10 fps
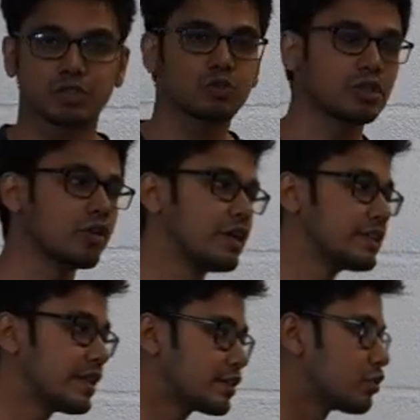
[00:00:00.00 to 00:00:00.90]
cookie or
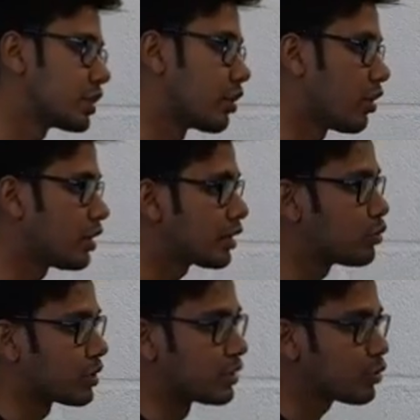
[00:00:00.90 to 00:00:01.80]
internet cookie or only
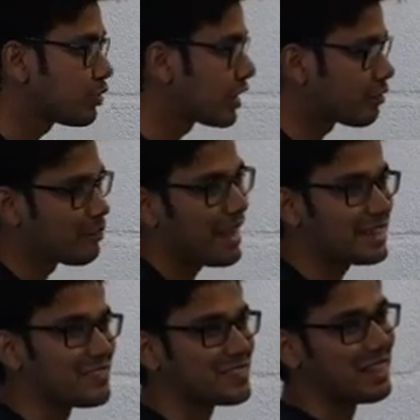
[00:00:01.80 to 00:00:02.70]
cookie. Cookie will never mind
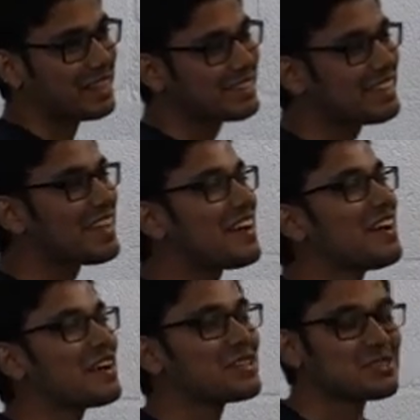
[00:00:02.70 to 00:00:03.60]
about that.
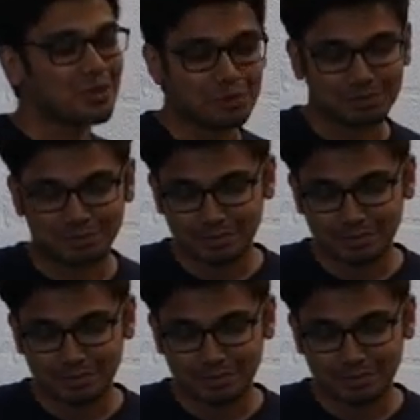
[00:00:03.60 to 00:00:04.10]
So